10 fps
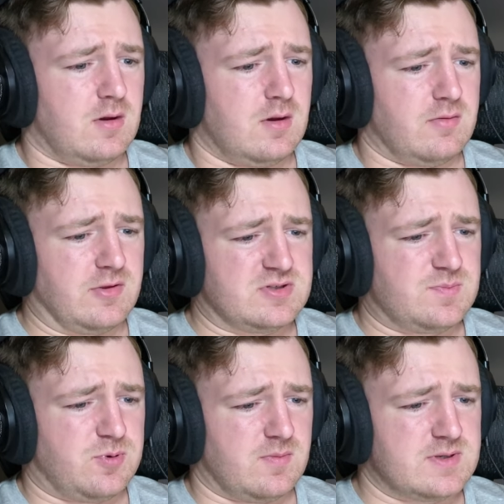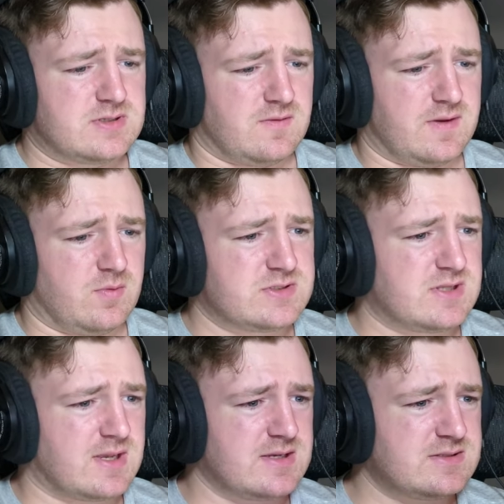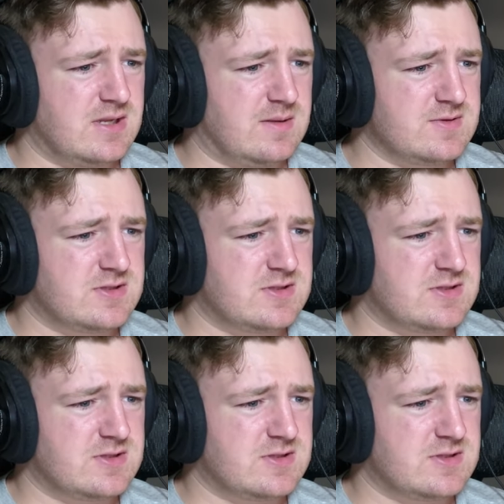Oh, without spoiling myself, yeah. What's the guy's name?